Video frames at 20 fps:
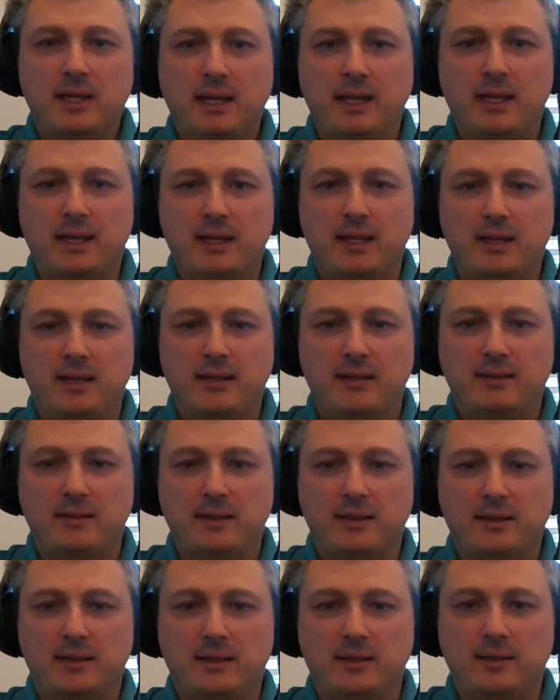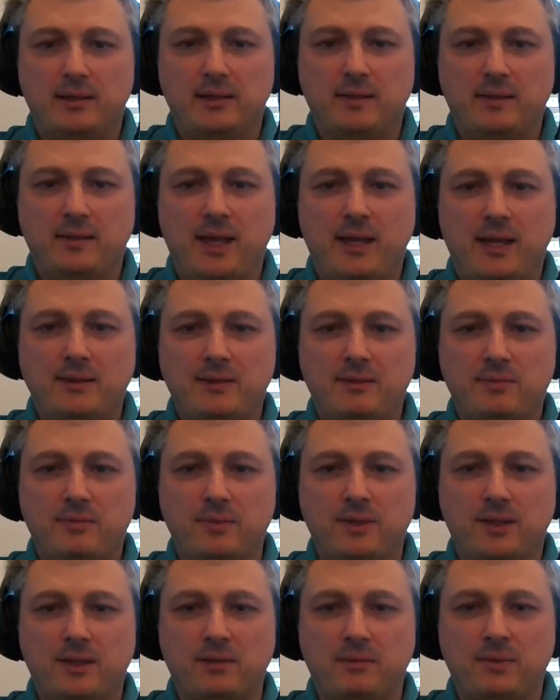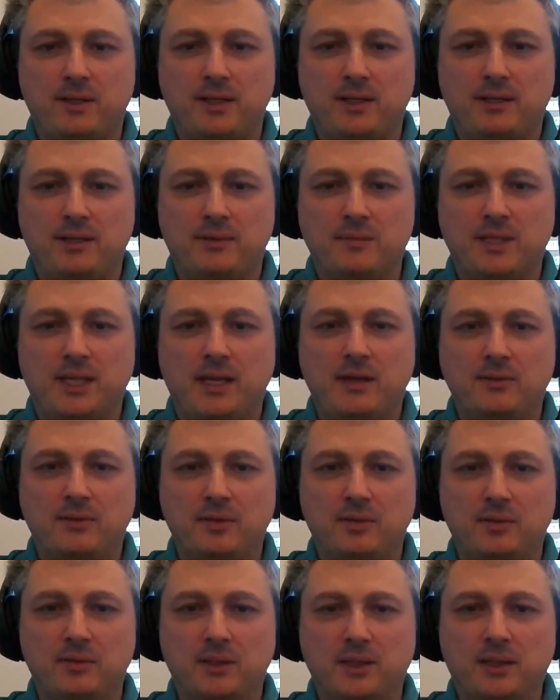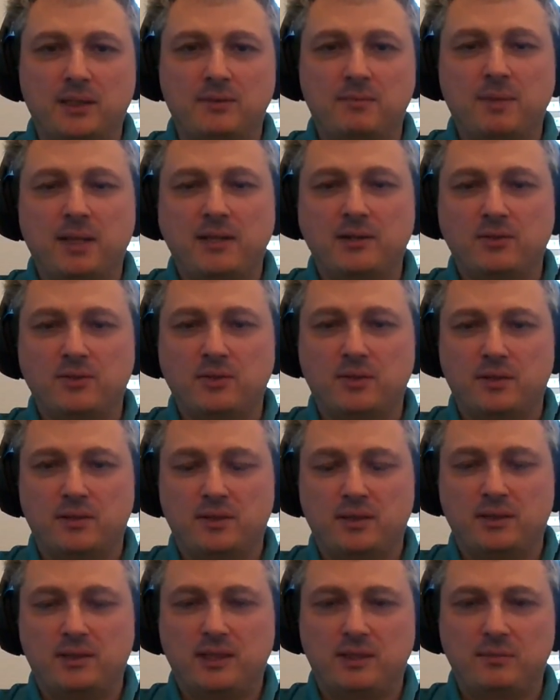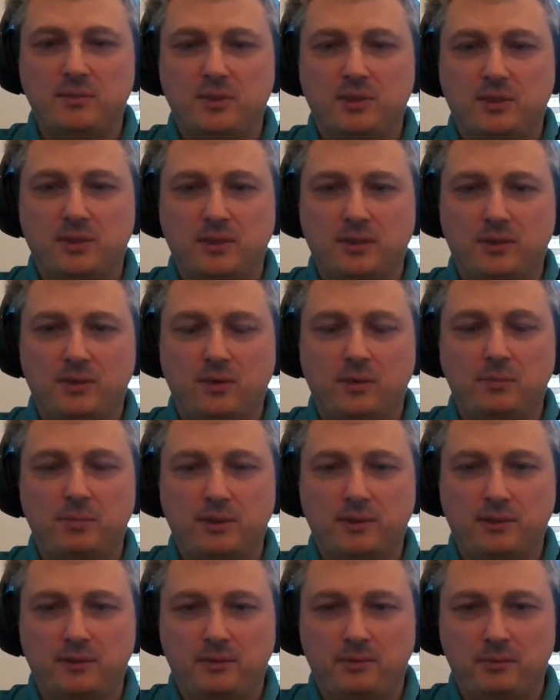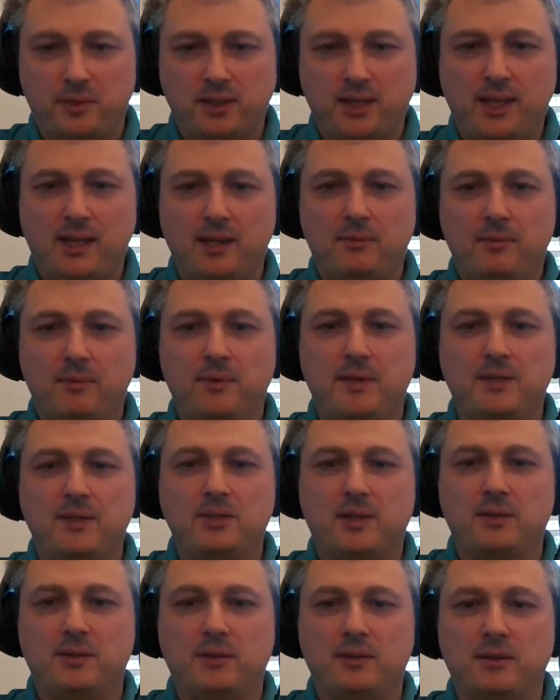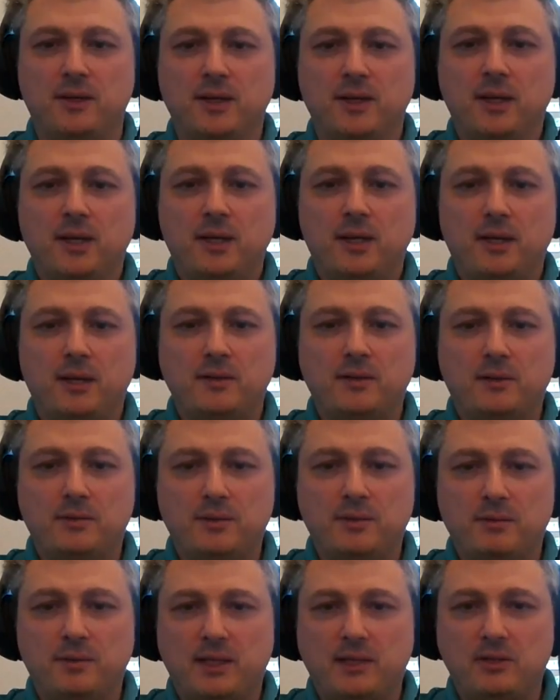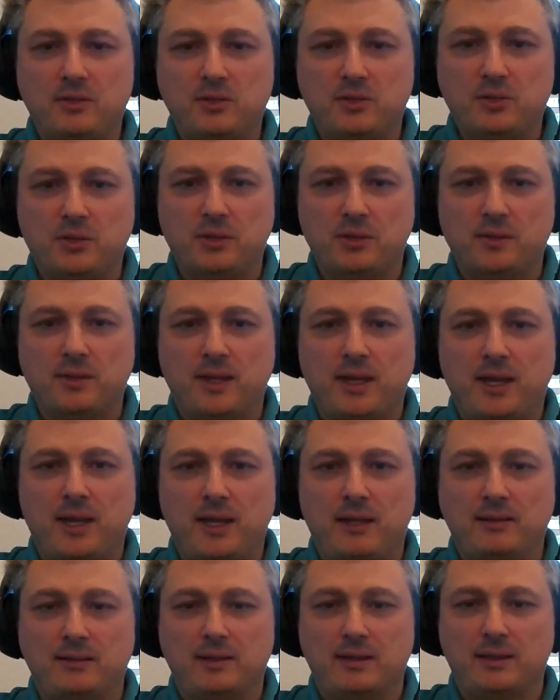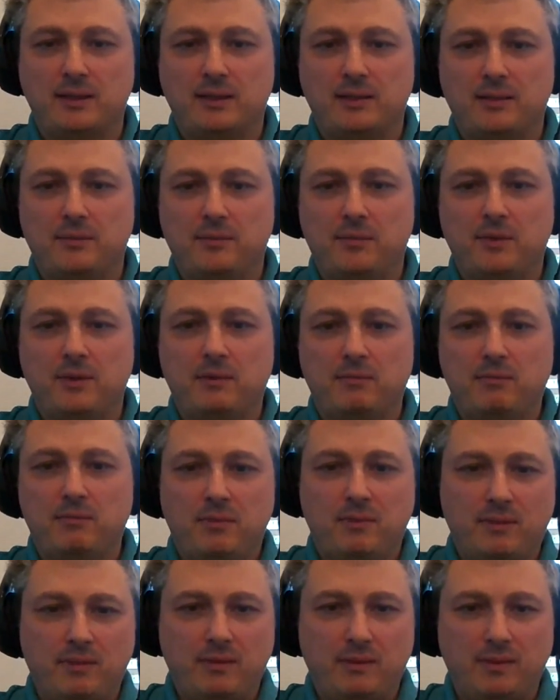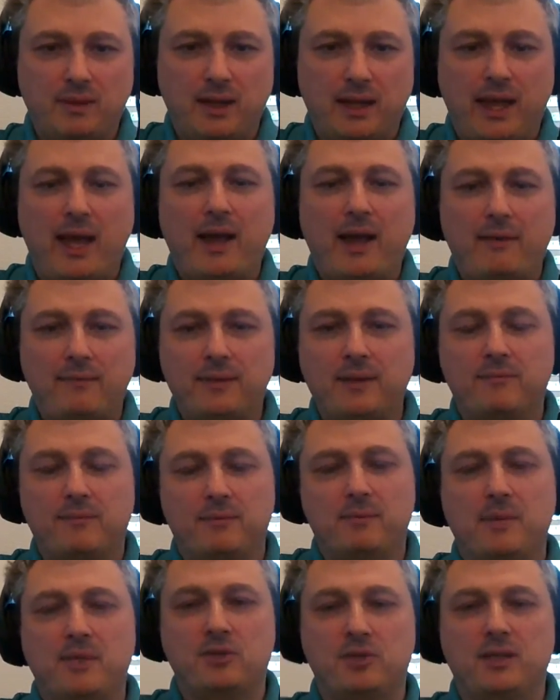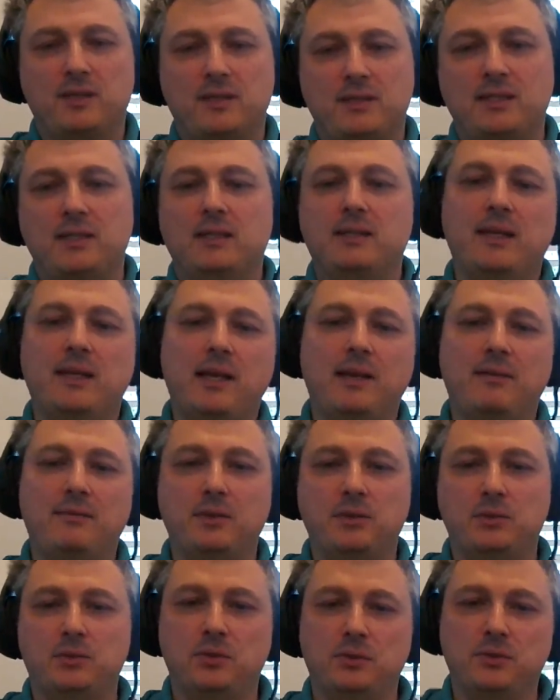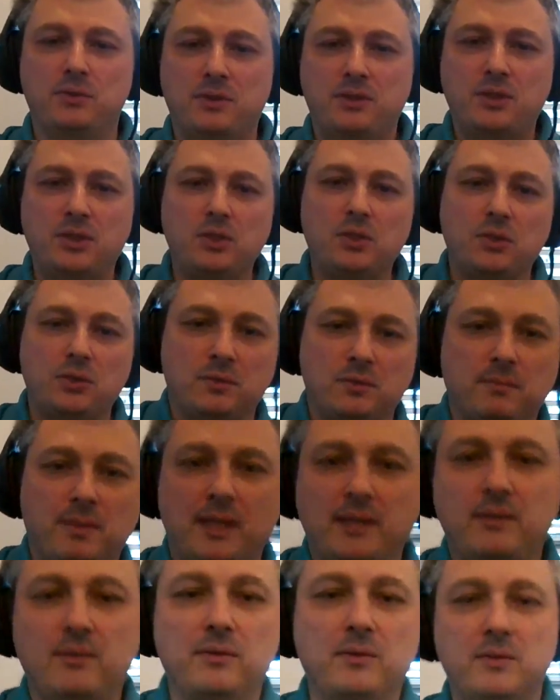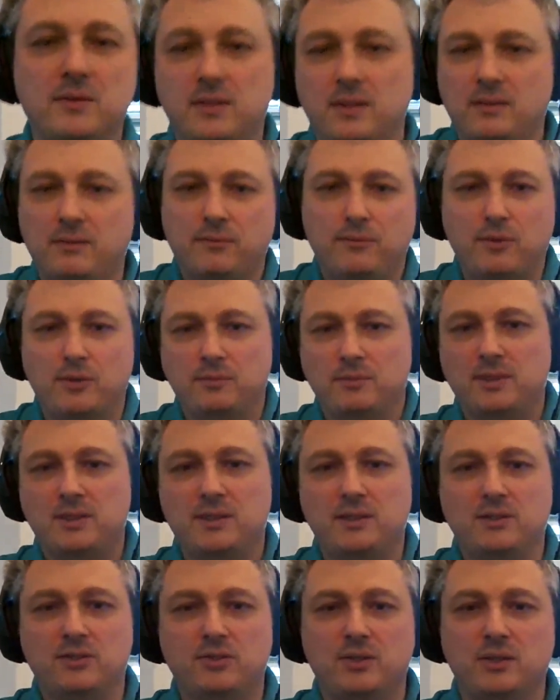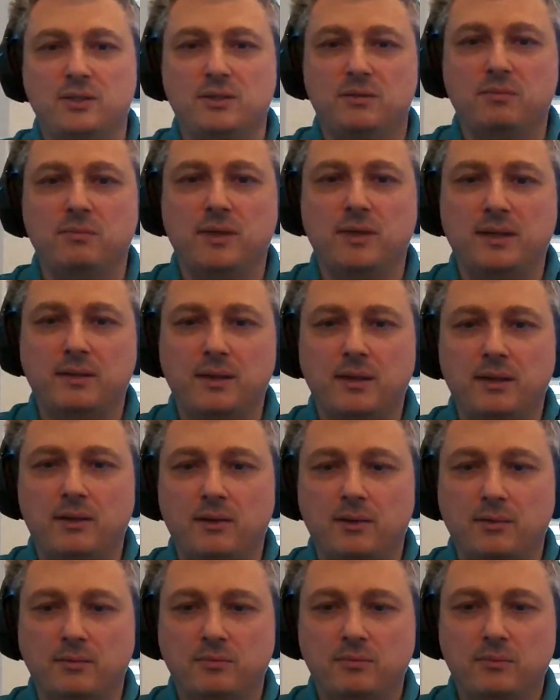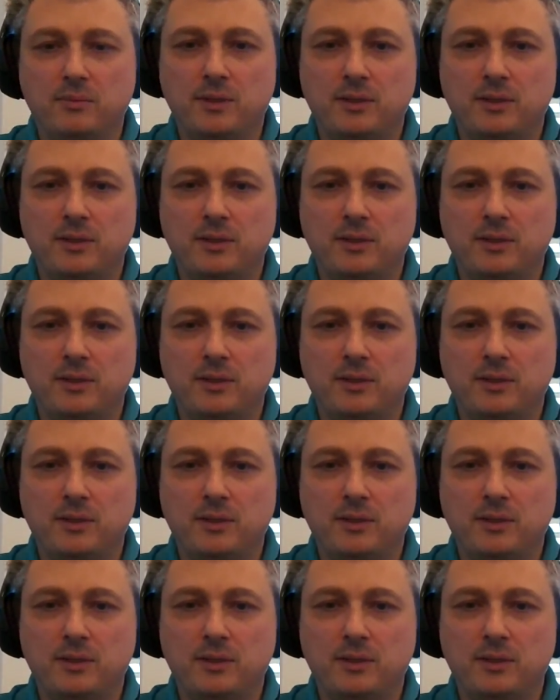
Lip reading: And that's really what it comes down to, is making sure that the teams are openly communicating with each other. It's also making sure that they have the information that's needed. They have the tools to make those informed decisions when they're